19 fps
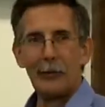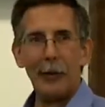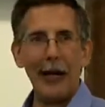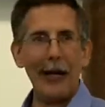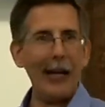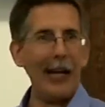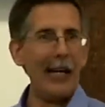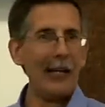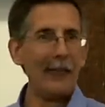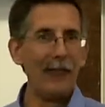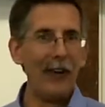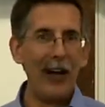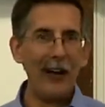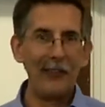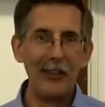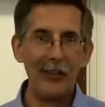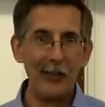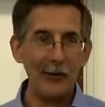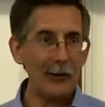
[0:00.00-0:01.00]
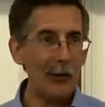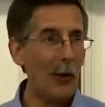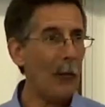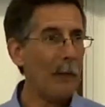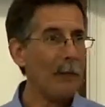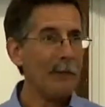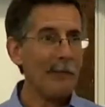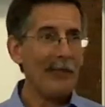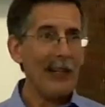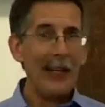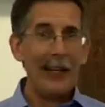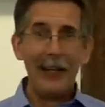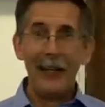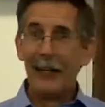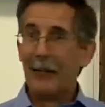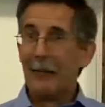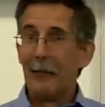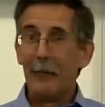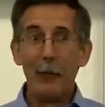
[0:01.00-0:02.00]
who's about 85 years old,
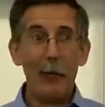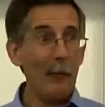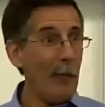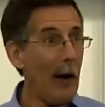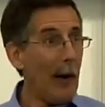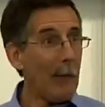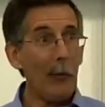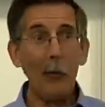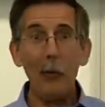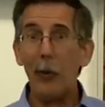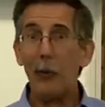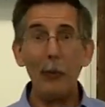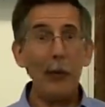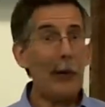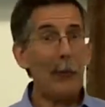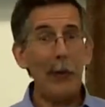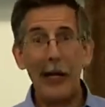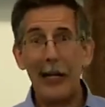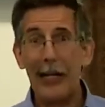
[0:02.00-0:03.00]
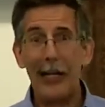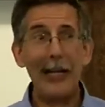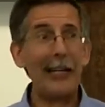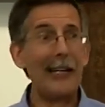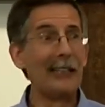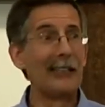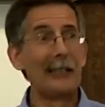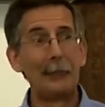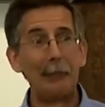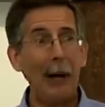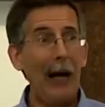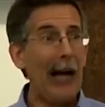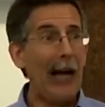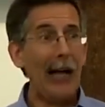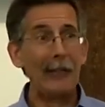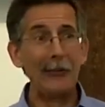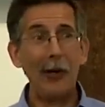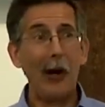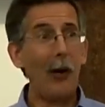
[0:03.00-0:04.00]
Remember when we went in as
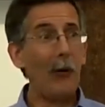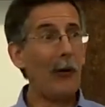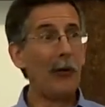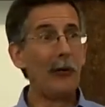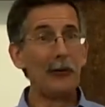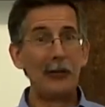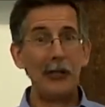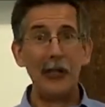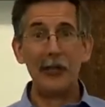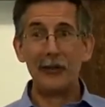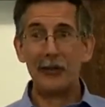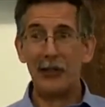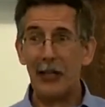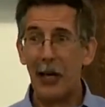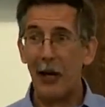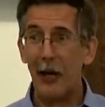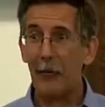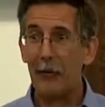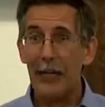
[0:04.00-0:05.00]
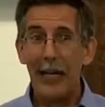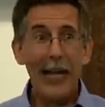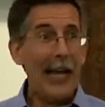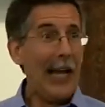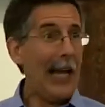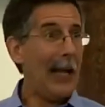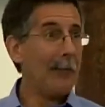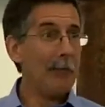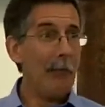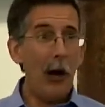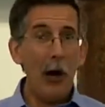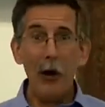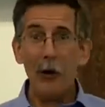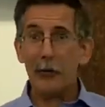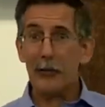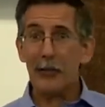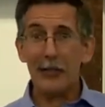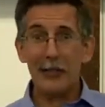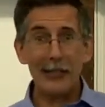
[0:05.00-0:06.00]
spies all those years ago? And
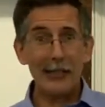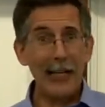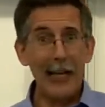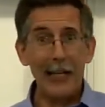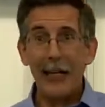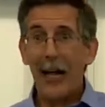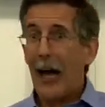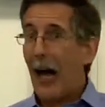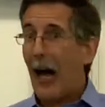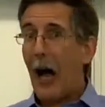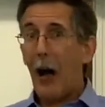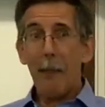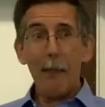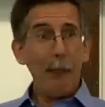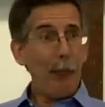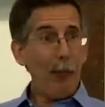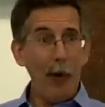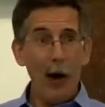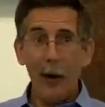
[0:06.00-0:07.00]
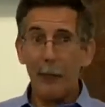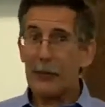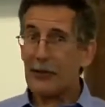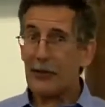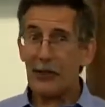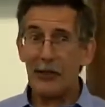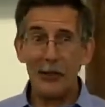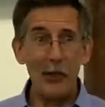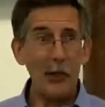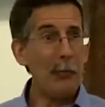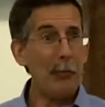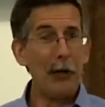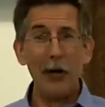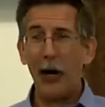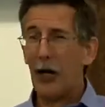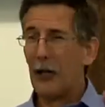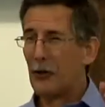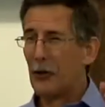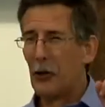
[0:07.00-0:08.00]
Moses said, I'm promising you
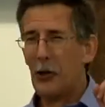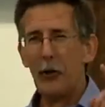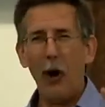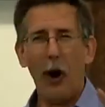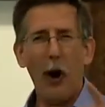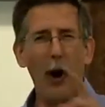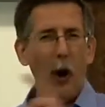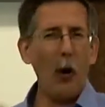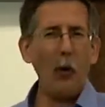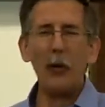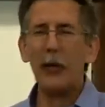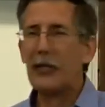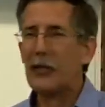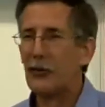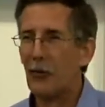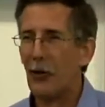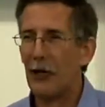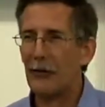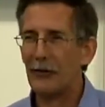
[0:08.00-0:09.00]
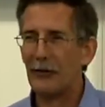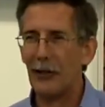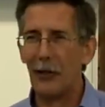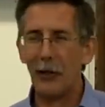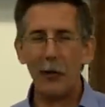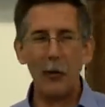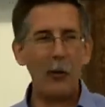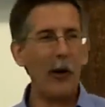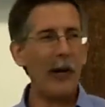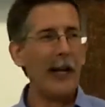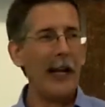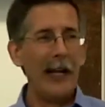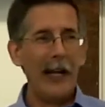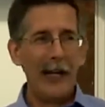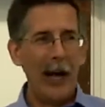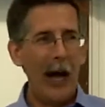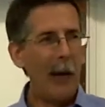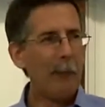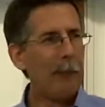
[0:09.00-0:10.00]
because you wholly trusted the Lord,
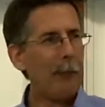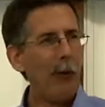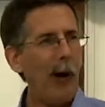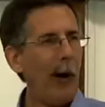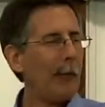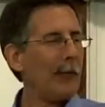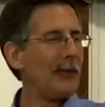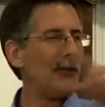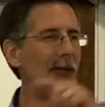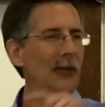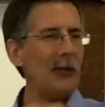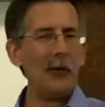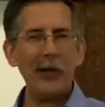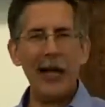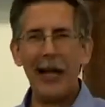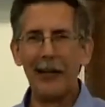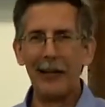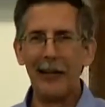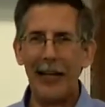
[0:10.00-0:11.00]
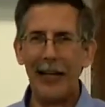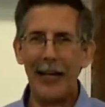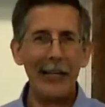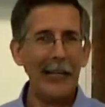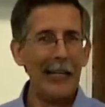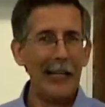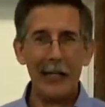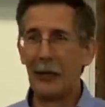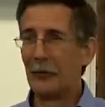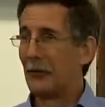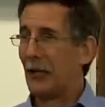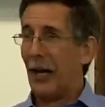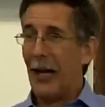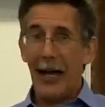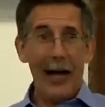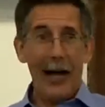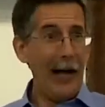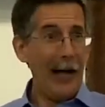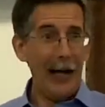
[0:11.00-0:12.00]
I'm promising you that land. He goes,
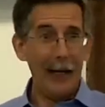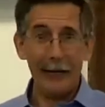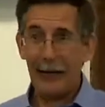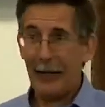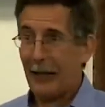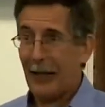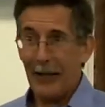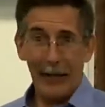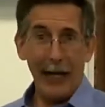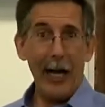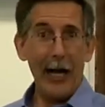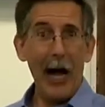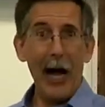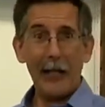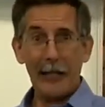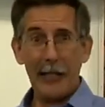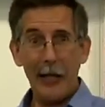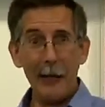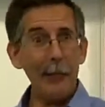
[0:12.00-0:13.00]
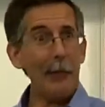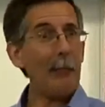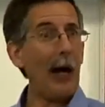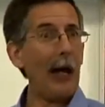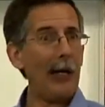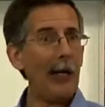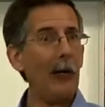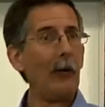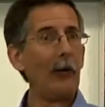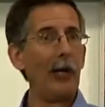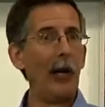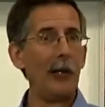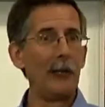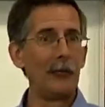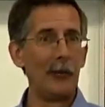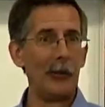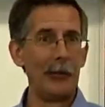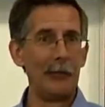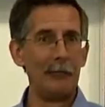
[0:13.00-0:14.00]
Give me my hill
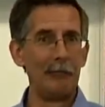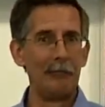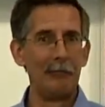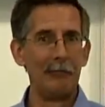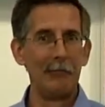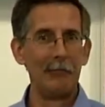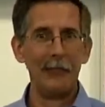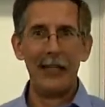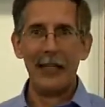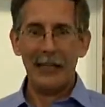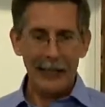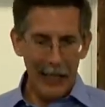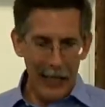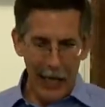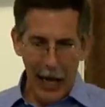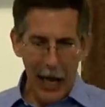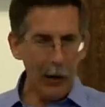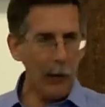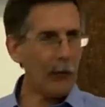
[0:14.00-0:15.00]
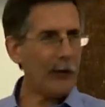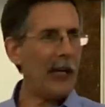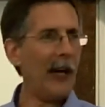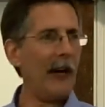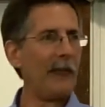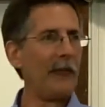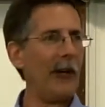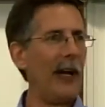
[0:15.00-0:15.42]
country. Yeah, I don't care